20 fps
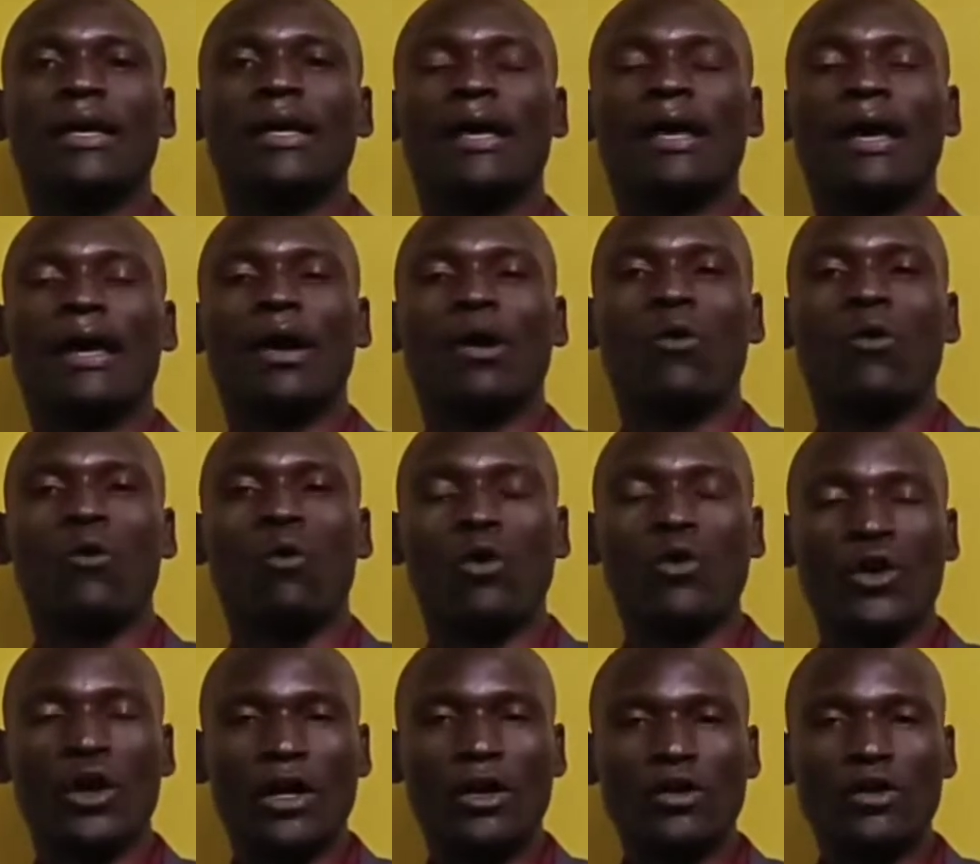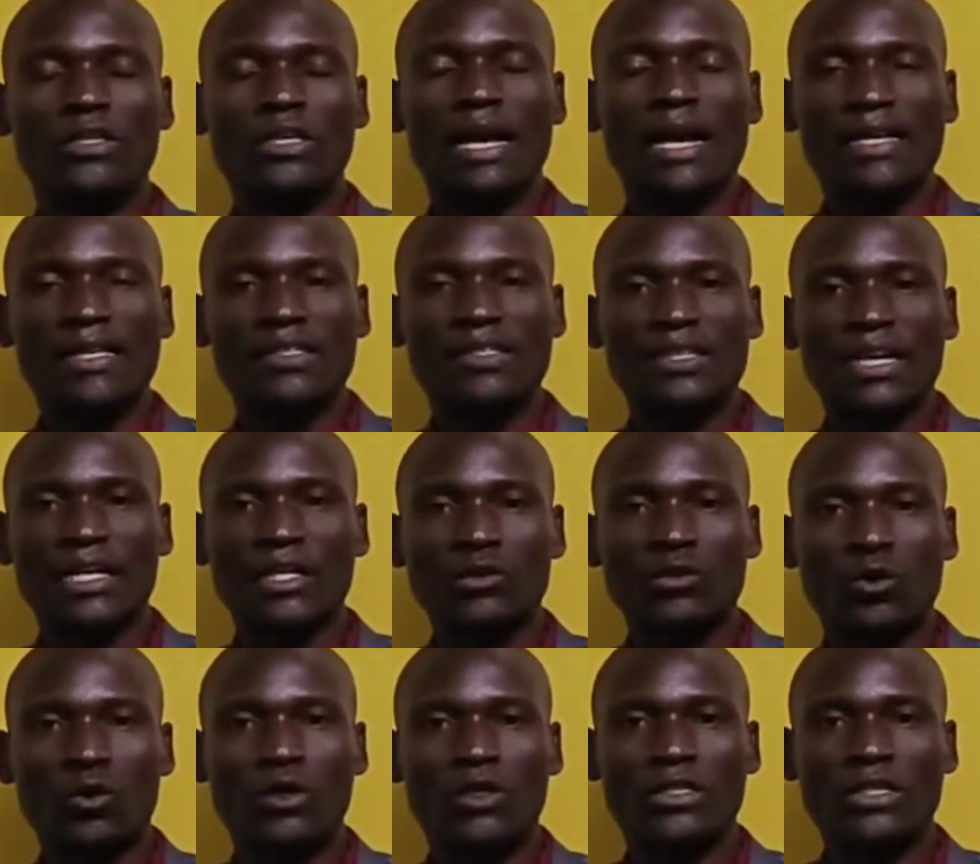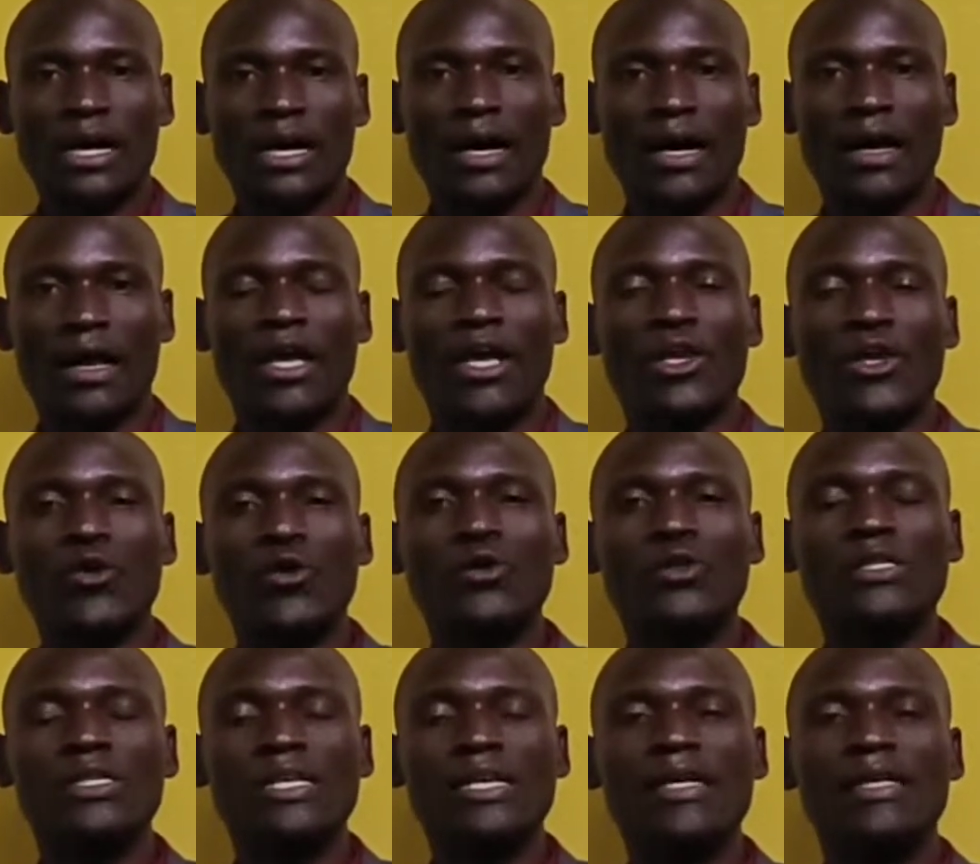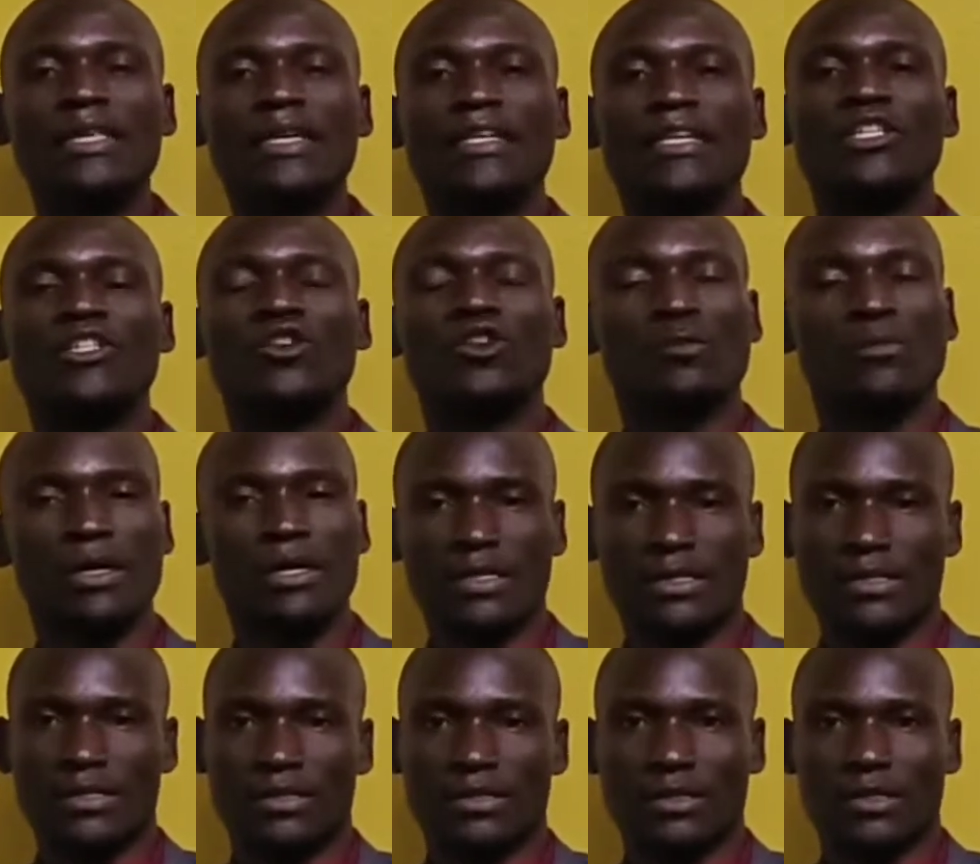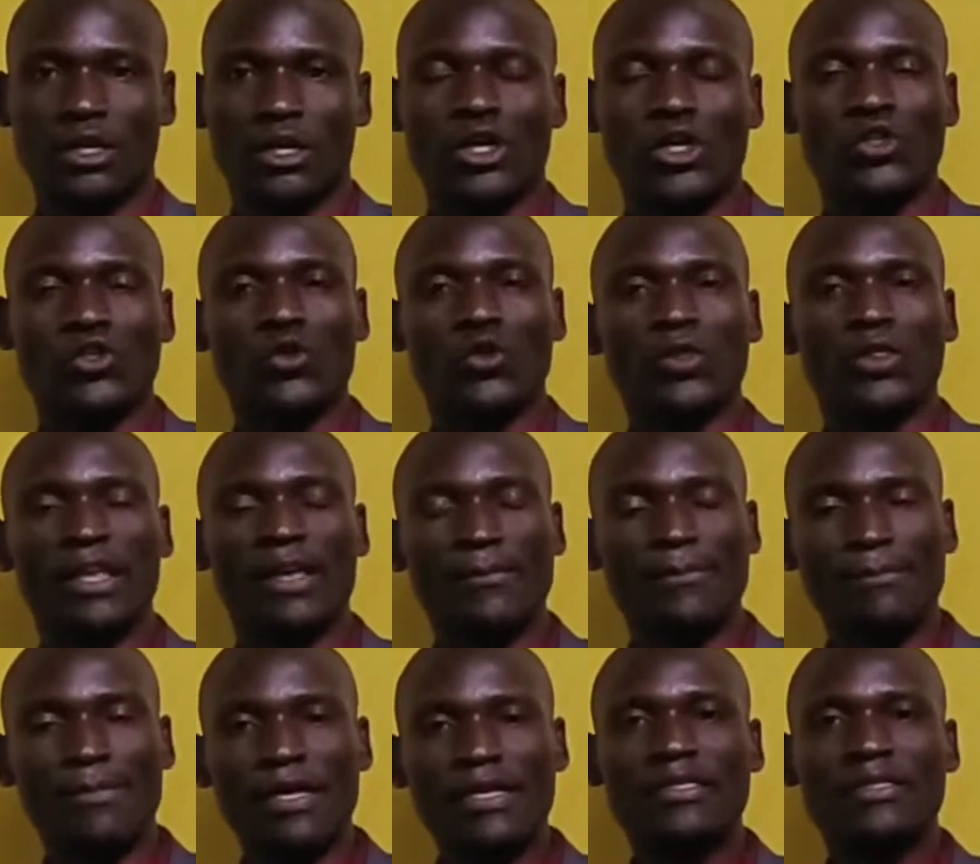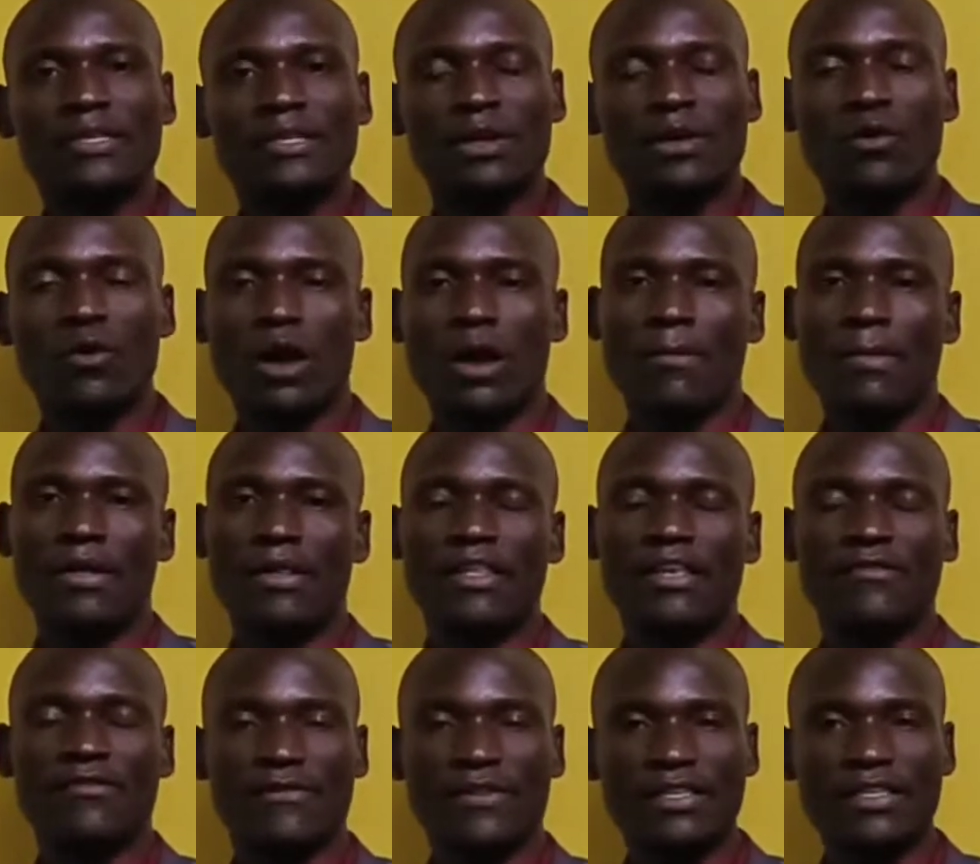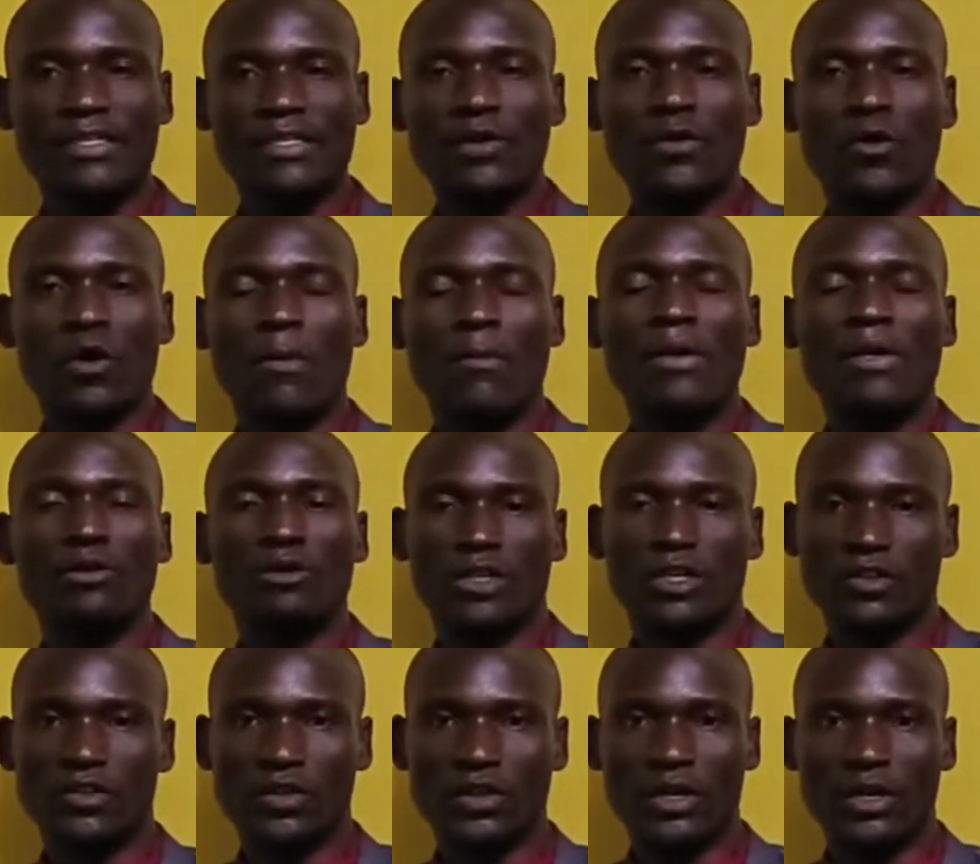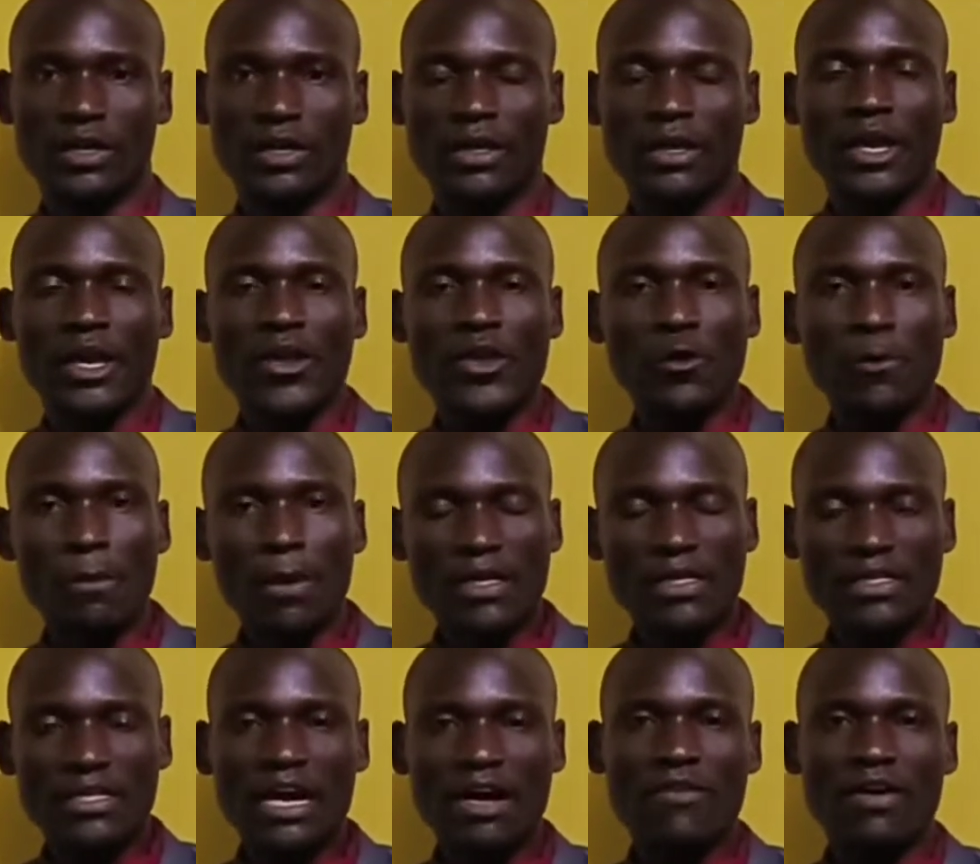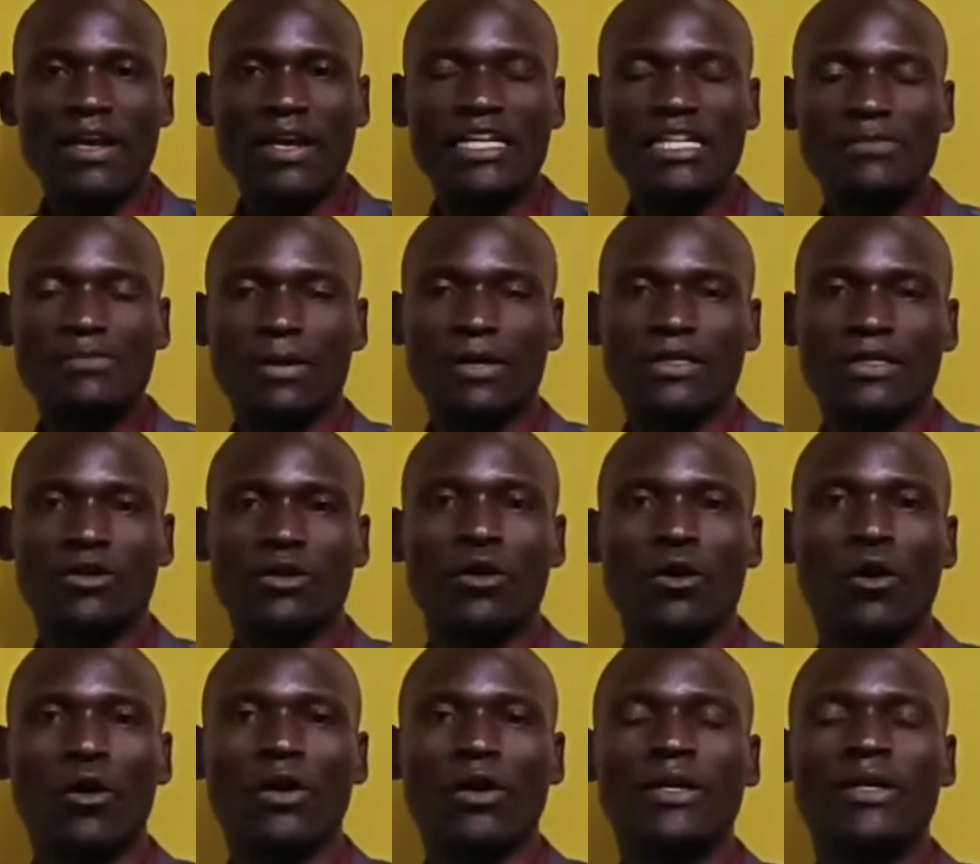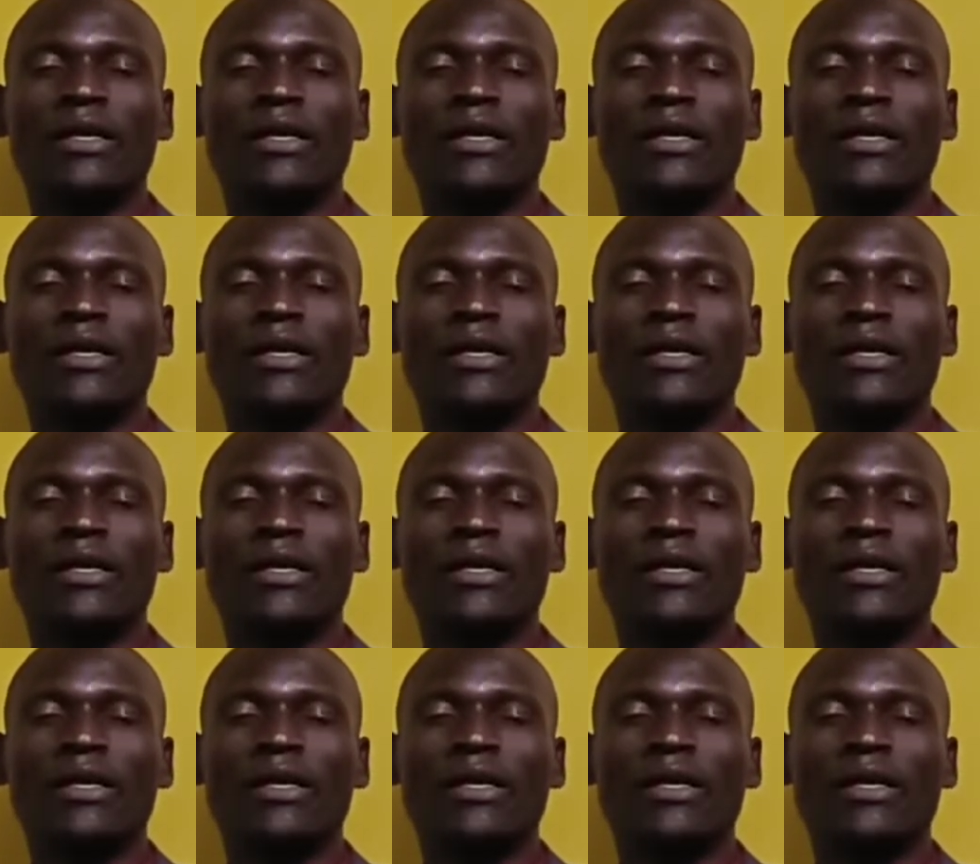uh, you cannot extract water using the traditional means. So the best requirement, the first requirement in water drilling, you must have an expert called